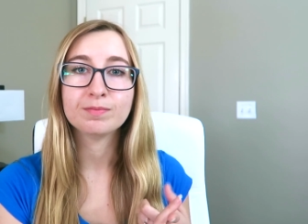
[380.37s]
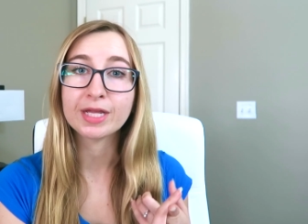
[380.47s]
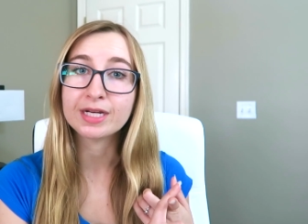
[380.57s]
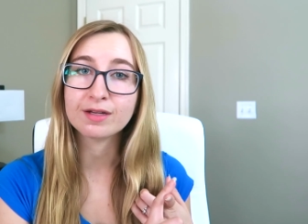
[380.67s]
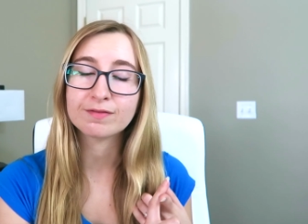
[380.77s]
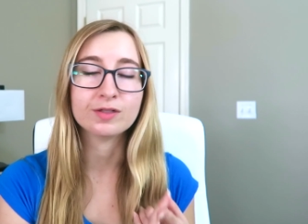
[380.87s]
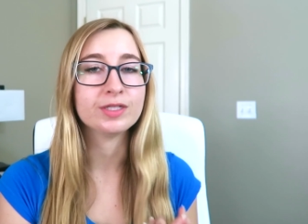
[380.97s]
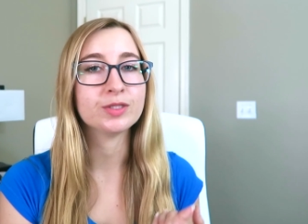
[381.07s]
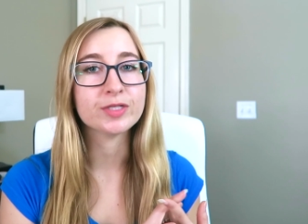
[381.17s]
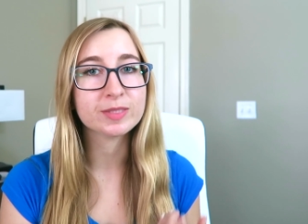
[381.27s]
blending fruit
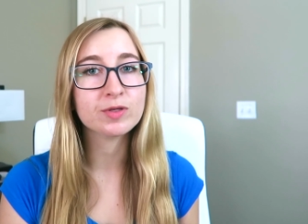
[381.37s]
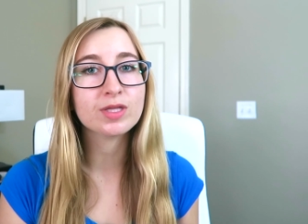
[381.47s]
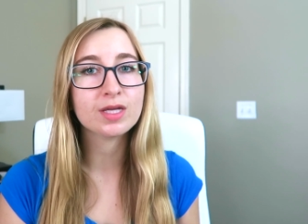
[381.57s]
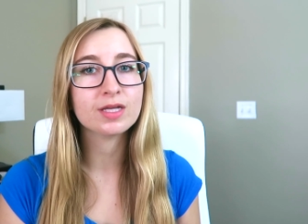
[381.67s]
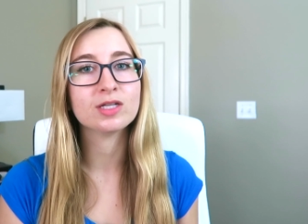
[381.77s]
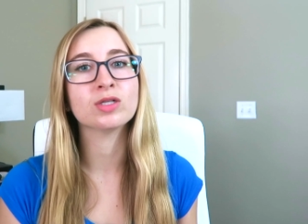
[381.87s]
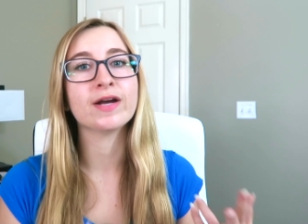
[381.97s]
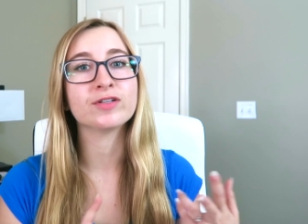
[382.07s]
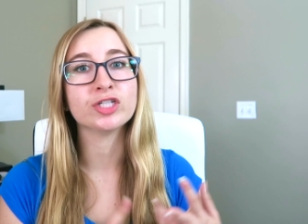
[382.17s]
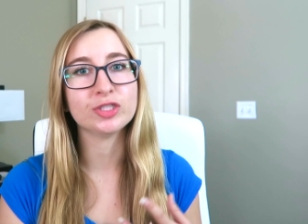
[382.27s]
into a smoothie or
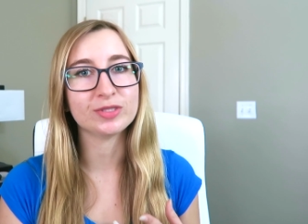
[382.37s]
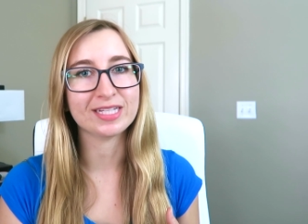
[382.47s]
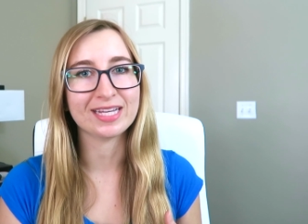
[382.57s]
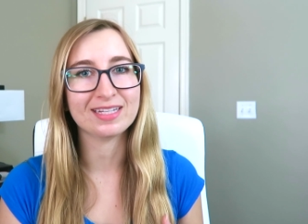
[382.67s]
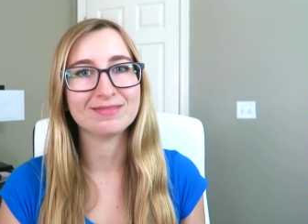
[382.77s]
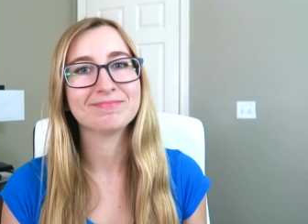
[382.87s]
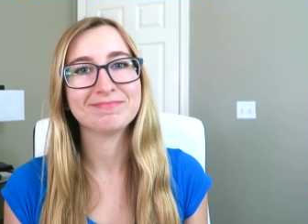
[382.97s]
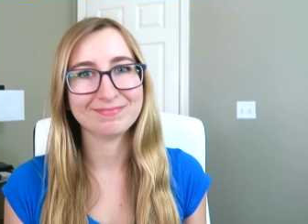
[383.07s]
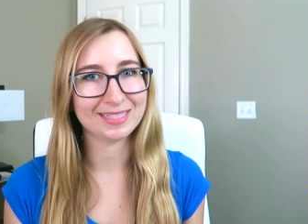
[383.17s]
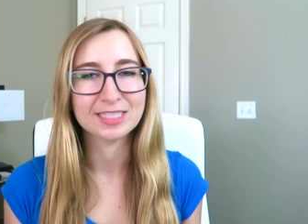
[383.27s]
after juicing it
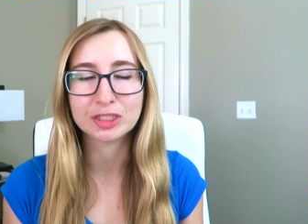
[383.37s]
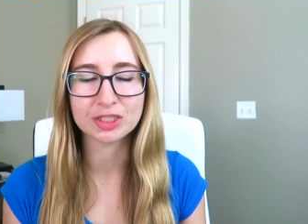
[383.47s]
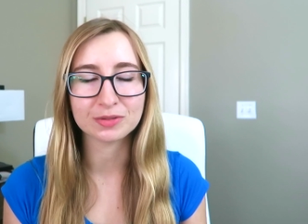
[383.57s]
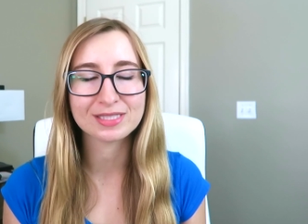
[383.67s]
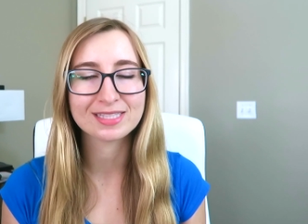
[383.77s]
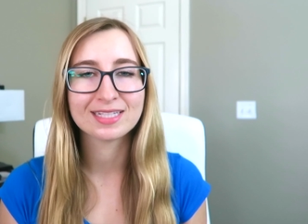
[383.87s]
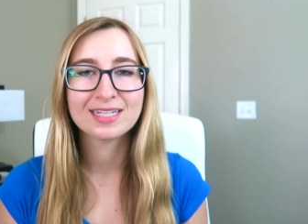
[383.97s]
into juice.